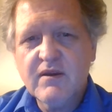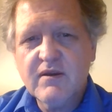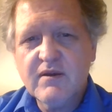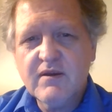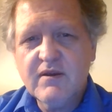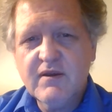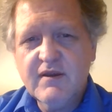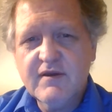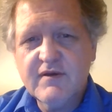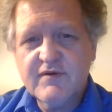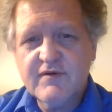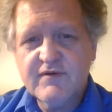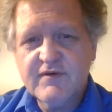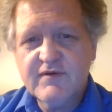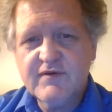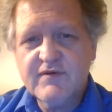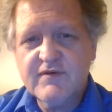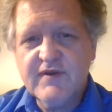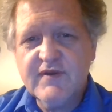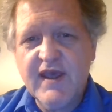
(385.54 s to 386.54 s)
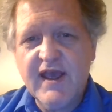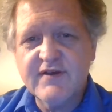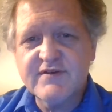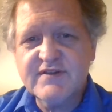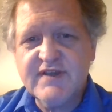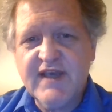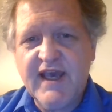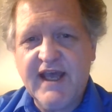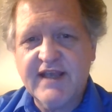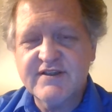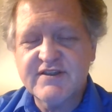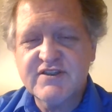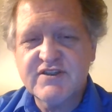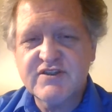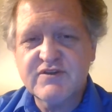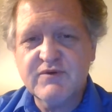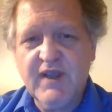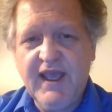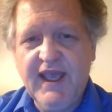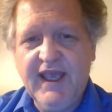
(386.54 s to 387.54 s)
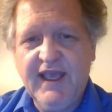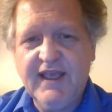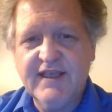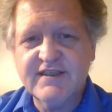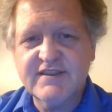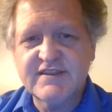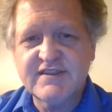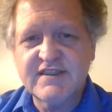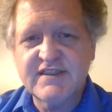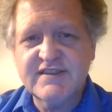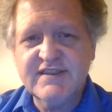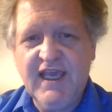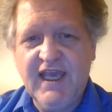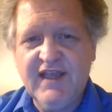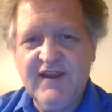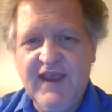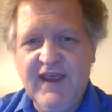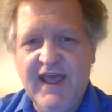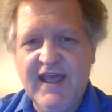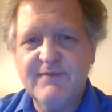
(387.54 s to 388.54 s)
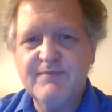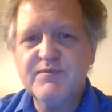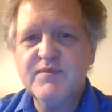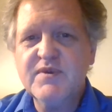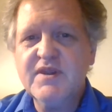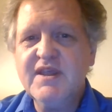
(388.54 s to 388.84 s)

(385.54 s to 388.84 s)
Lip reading: It sounds kind of strange because he's saying that